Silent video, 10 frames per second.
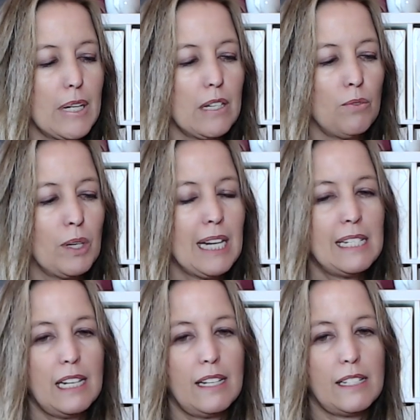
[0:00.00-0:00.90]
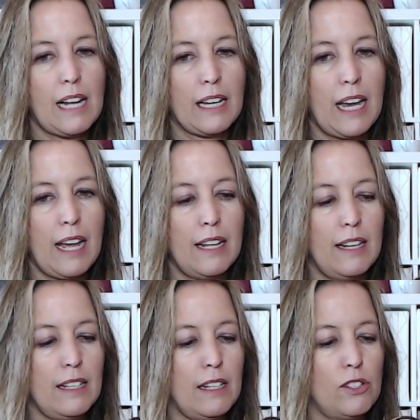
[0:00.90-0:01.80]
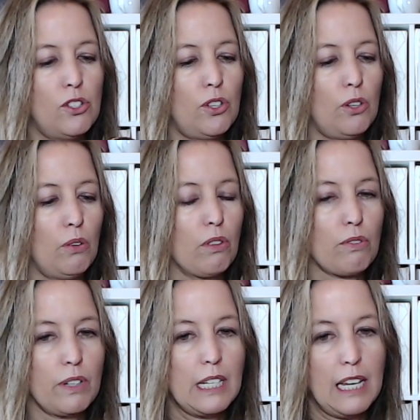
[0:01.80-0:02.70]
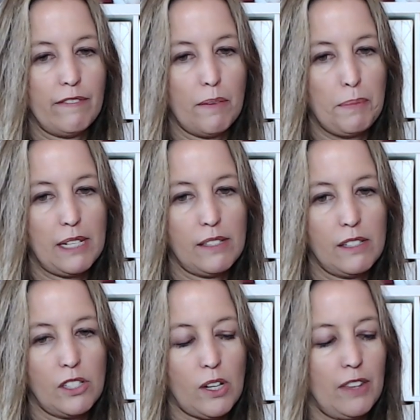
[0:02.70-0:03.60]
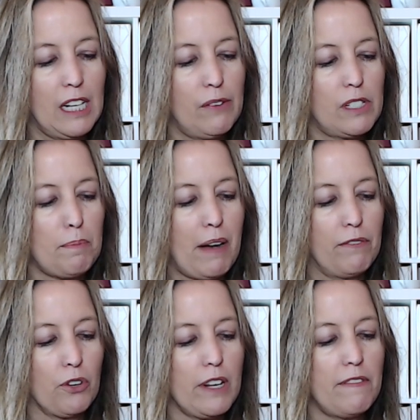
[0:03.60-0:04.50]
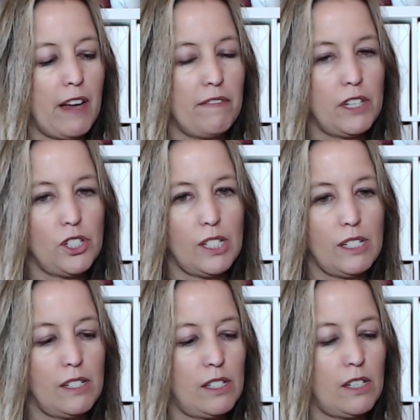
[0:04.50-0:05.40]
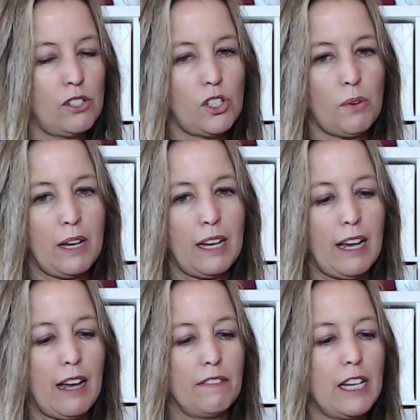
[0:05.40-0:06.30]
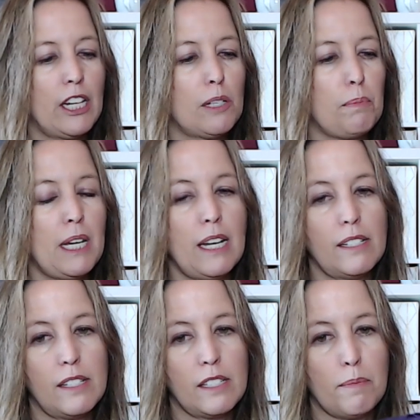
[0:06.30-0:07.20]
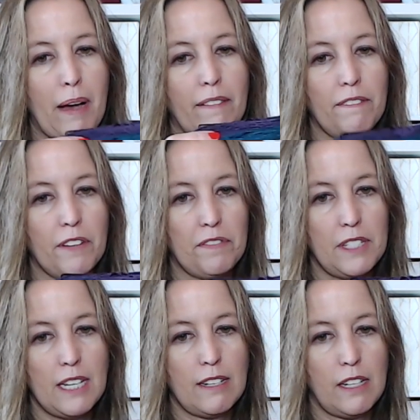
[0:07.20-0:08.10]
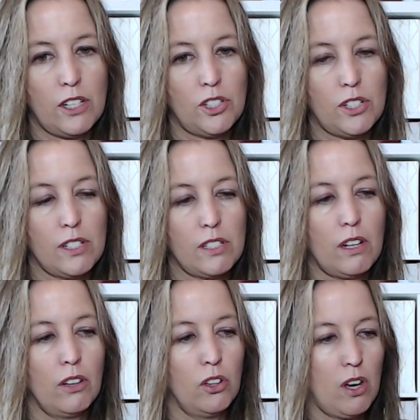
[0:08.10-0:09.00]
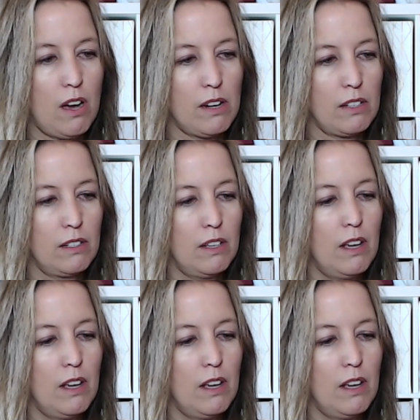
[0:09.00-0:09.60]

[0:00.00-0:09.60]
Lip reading: What I did is I cut it into 3 even pieces. So I think it was about 45 inches. So I have each piece is about 15 inches long.